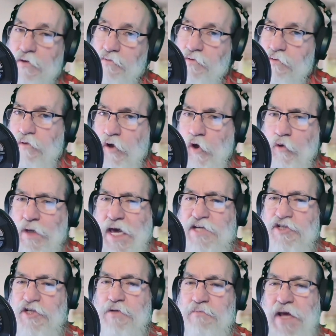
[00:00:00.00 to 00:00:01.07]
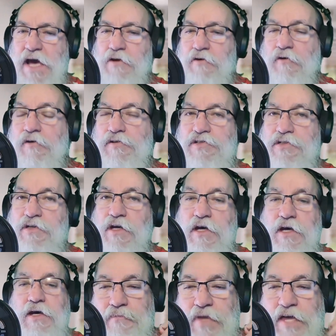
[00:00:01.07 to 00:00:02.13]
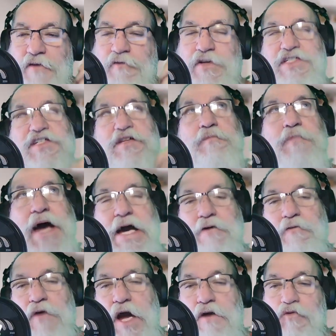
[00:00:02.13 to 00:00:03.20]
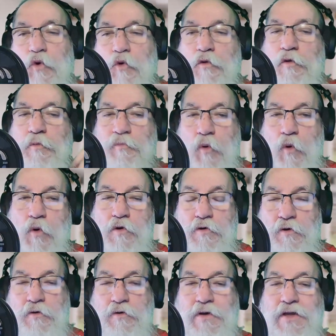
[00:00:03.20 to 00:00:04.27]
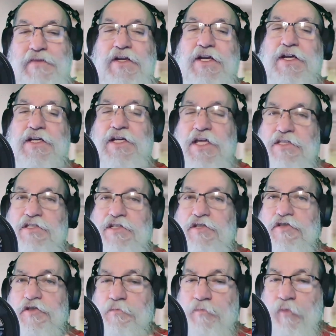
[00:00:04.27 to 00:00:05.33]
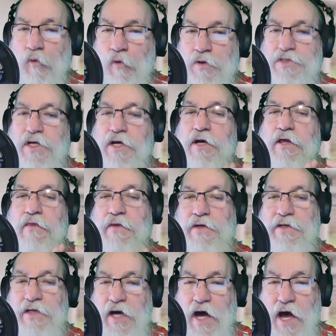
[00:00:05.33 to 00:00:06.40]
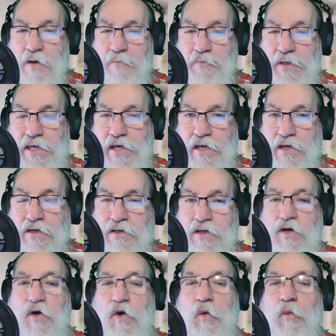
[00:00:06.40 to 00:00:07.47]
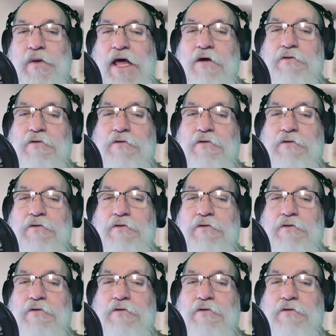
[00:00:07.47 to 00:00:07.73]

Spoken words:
Location matters. If it's the background or the border, then it needs to support the copy without